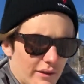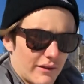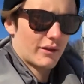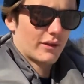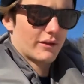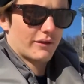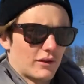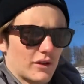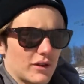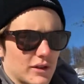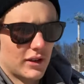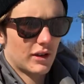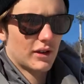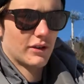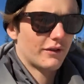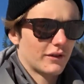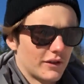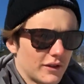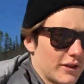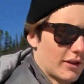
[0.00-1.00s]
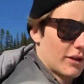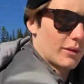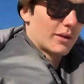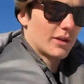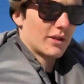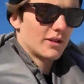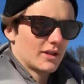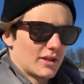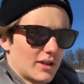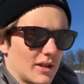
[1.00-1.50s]
for four star for the
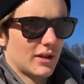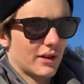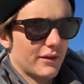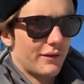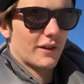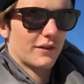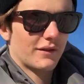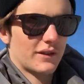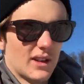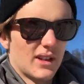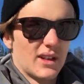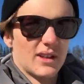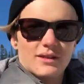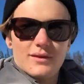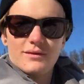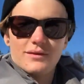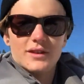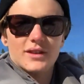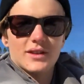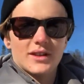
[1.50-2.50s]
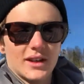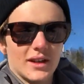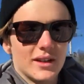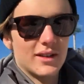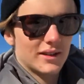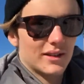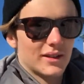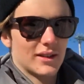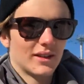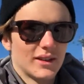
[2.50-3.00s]
snowboarders, 1,500 for the
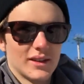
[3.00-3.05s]
skiers,